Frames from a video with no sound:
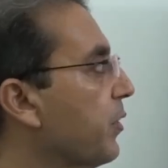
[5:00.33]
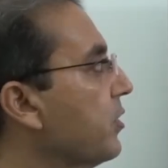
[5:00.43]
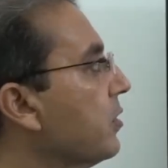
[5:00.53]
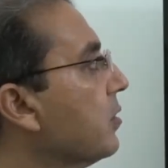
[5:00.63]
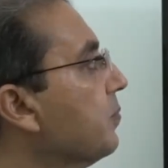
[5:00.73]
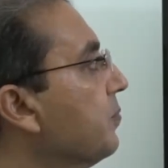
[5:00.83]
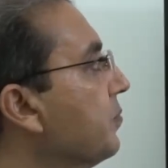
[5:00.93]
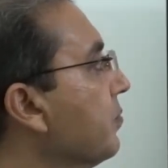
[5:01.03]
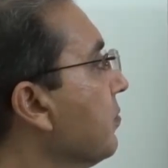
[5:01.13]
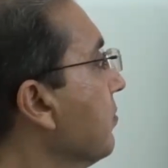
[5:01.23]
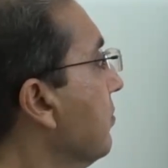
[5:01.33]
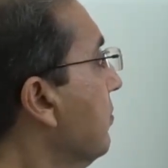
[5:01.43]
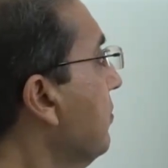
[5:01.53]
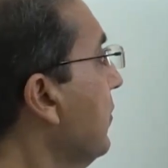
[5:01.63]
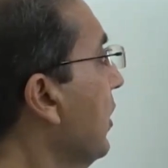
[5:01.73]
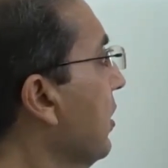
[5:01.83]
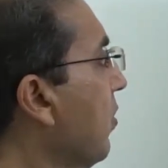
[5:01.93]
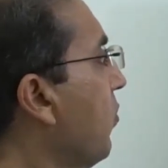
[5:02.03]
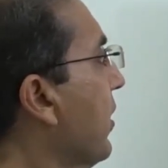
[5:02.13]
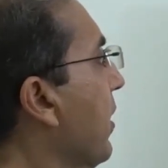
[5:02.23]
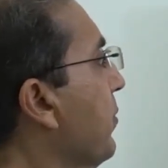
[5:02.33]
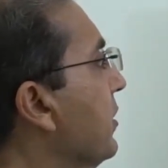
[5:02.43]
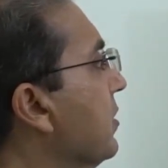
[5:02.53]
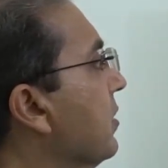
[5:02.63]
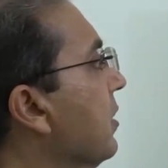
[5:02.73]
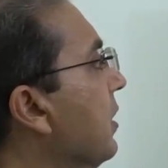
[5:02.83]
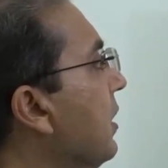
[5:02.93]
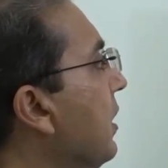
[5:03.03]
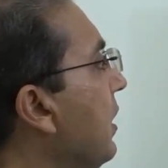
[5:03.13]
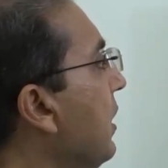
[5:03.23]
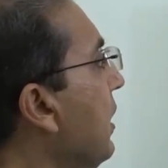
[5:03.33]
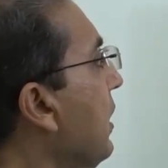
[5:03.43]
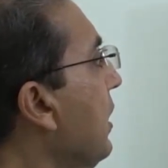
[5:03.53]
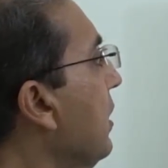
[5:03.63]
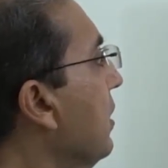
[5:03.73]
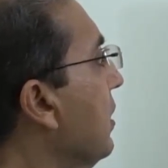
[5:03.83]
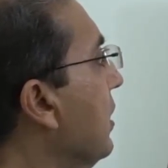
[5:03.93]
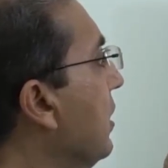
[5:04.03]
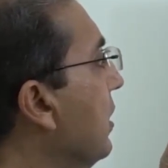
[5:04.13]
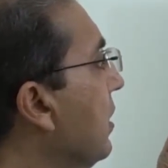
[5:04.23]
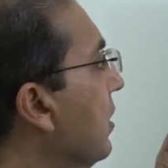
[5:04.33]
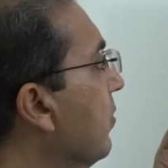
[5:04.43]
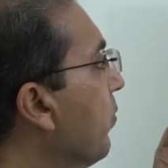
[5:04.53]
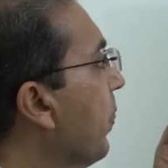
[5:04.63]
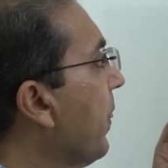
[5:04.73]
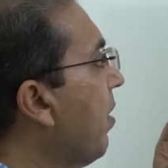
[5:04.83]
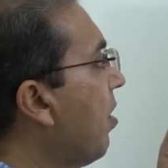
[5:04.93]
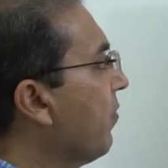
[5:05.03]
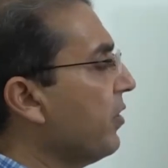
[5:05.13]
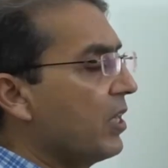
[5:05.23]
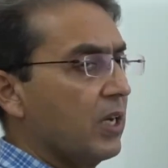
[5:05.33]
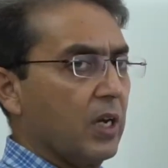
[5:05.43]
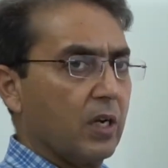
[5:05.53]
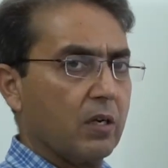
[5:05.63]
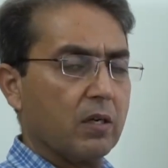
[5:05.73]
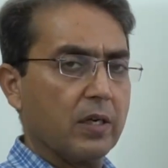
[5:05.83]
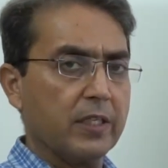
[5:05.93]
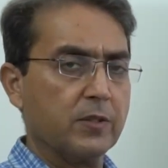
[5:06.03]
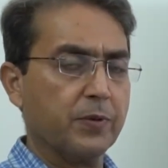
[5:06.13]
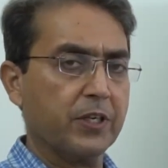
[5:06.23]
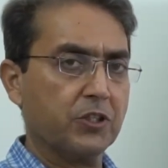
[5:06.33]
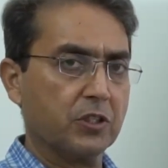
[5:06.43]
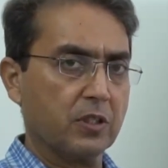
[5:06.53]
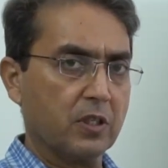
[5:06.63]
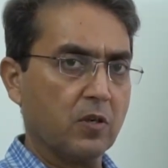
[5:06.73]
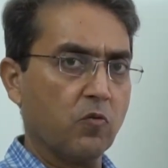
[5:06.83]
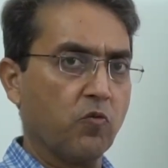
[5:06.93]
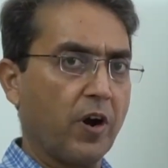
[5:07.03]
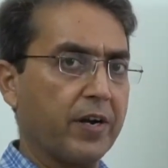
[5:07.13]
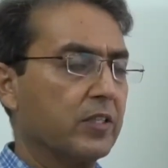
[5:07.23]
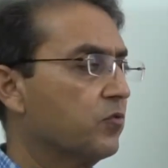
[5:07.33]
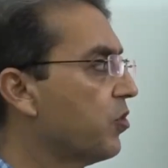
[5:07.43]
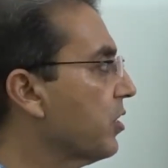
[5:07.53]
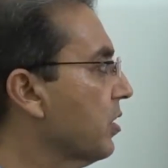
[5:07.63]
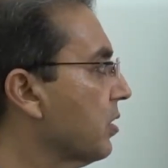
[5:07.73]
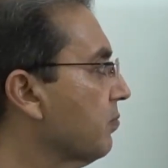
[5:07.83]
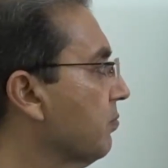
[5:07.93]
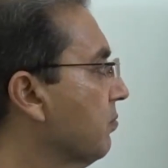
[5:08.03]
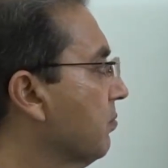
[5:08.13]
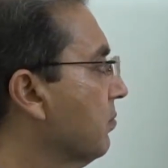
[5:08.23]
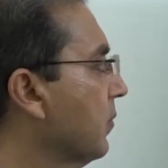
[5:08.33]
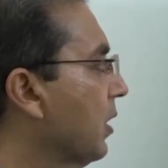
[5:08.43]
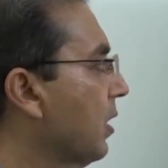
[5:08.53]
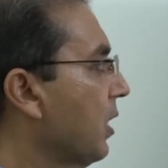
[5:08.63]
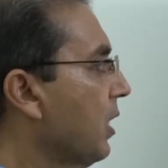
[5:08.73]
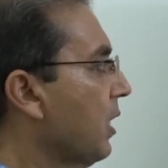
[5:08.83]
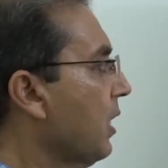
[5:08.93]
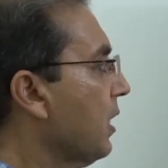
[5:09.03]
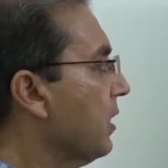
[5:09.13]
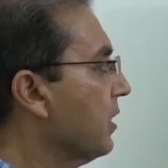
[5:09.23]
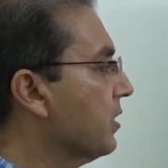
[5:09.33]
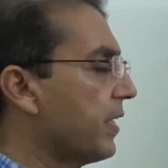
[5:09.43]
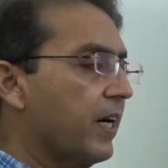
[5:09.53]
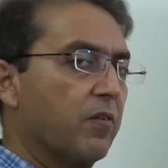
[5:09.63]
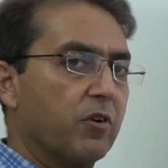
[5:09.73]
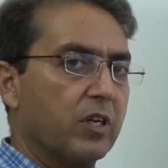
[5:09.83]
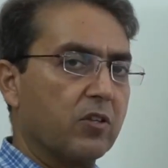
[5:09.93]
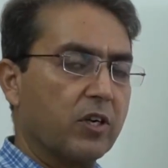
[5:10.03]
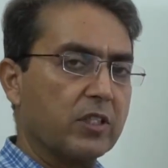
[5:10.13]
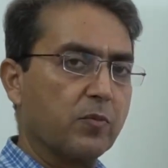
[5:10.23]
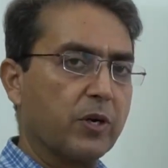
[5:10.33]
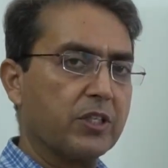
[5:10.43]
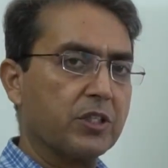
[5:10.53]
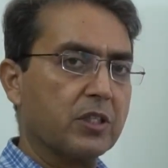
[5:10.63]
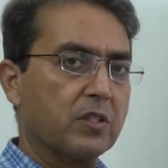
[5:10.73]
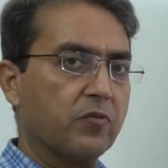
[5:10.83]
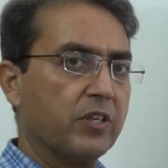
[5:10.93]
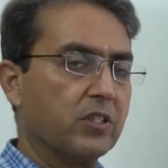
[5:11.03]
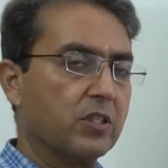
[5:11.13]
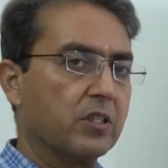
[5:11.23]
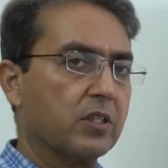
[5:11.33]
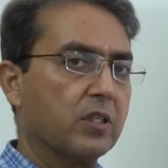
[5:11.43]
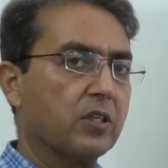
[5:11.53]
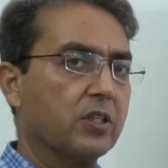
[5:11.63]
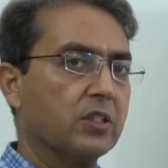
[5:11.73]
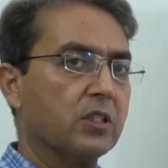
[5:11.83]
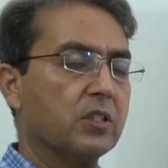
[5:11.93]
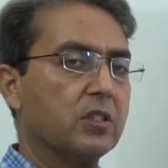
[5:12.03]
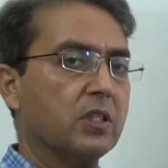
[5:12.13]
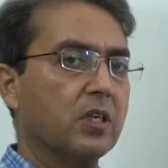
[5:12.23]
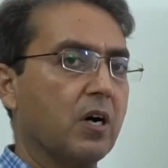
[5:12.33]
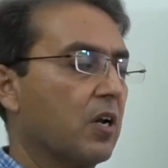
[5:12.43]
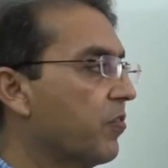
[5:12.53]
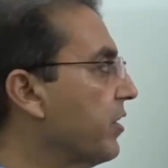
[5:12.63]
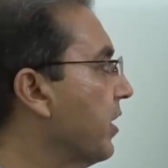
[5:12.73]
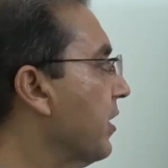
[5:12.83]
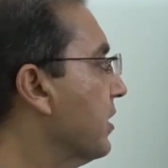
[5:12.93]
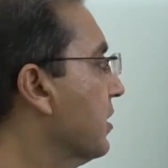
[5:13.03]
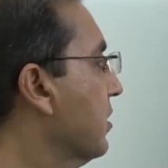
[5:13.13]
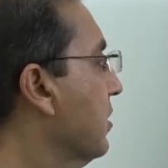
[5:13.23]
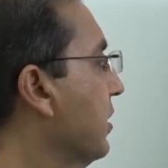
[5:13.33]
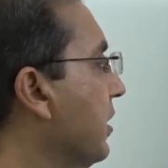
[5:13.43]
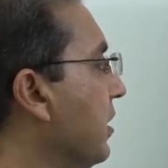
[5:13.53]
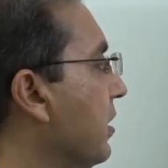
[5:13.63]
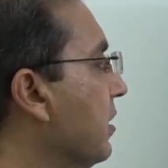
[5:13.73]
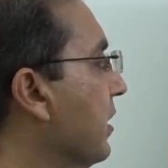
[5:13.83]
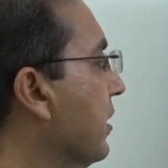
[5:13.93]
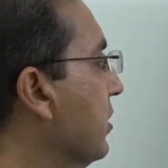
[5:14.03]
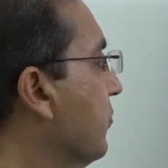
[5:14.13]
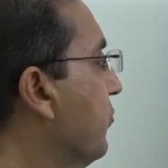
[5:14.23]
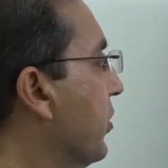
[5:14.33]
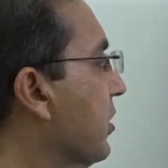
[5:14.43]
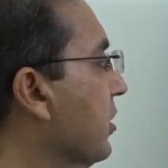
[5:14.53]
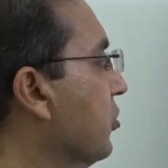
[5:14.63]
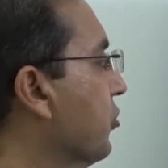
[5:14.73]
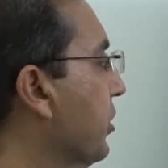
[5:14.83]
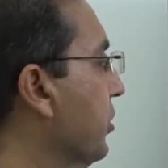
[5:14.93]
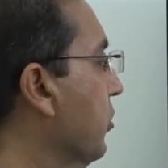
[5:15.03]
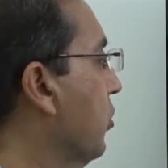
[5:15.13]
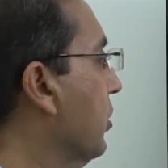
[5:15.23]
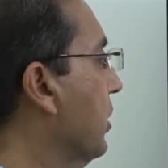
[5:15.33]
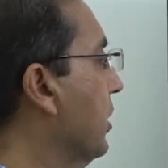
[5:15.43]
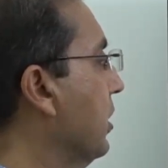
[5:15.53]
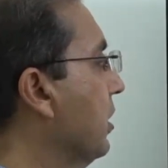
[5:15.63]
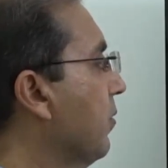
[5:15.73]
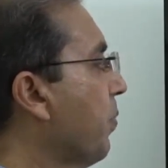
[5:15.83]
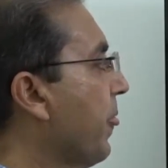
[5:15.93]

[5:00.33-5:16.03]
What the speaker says: the patient. Now what happens? The RV in inspiration widens further. There is negative interthoracic pressure, the venous return increases, the RV dilates. There is further stretching on the